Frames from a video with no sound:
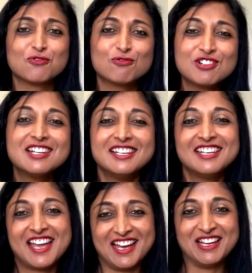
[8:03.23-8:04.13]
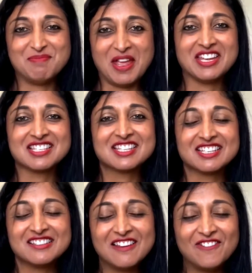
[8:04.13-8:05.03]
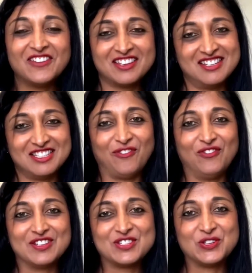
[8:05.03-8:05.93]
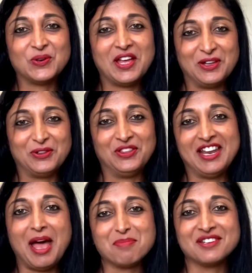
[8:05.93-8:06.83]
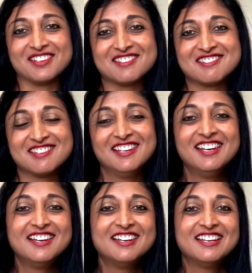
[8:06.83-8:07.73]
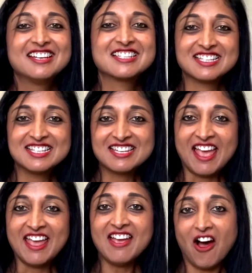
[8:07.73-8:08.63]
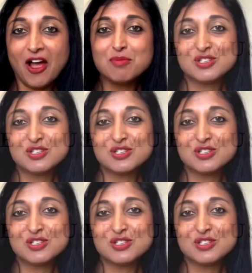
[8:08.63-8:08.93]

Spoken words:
really can make a significant difference to your health and happiness. So today I'm